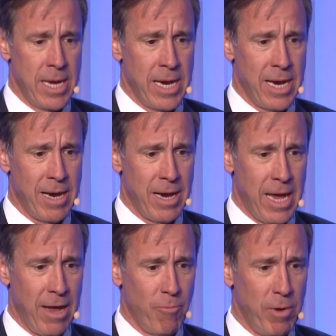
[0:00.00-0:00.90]

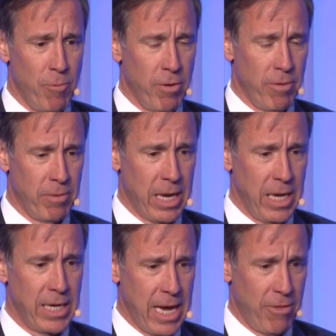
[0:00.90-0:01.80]
And we were getting
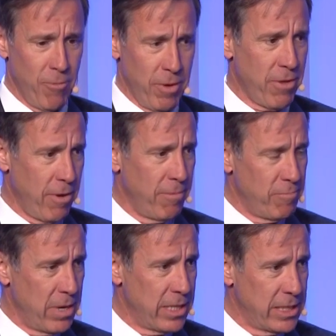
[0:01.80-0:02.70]
together with our
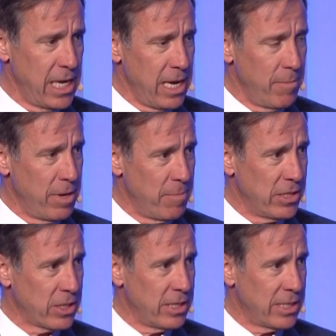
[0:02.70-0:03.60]
team and
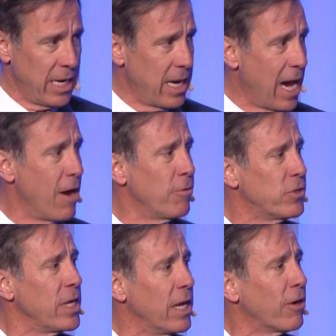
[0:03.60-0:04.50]
basically said, how's
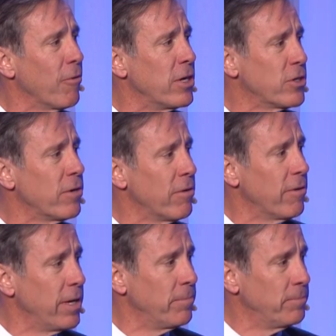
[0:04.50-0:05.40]
the integration
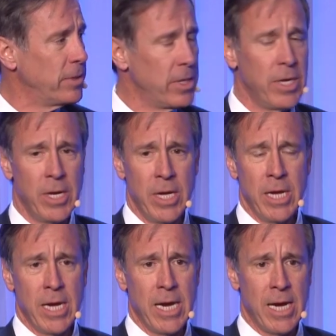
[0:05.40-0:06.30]
going?
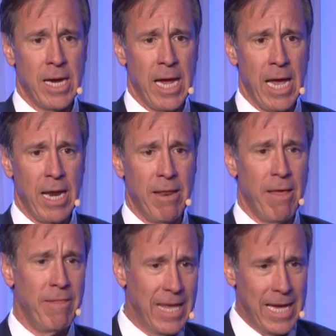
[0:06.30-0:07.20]
And
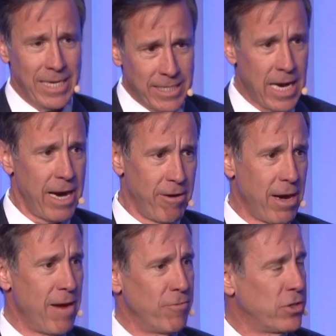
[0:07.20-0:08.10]
the entire
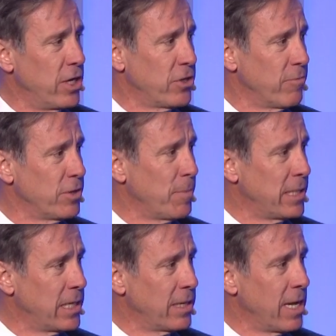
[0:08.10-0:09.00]
conversation was about
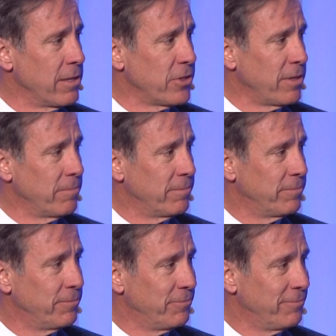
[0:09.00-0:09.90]
technology.
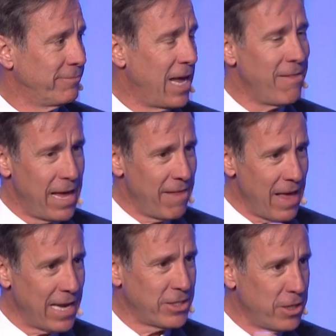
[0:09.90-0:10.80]
And
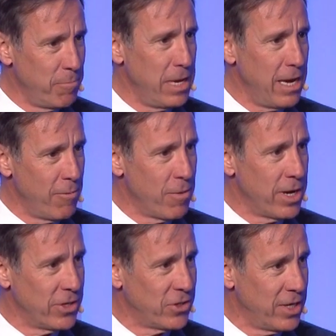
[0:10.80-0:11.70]
that, to me,
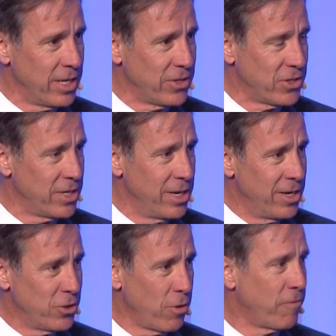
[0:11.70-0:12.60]
was this
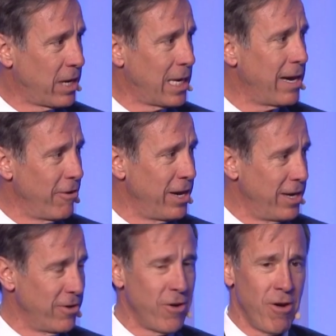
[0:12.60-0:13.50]
sort of
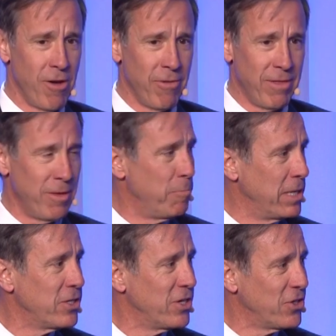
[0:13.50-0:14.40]
clarion call that the
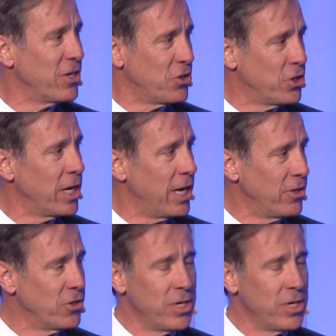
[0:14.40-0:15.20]
business has changed.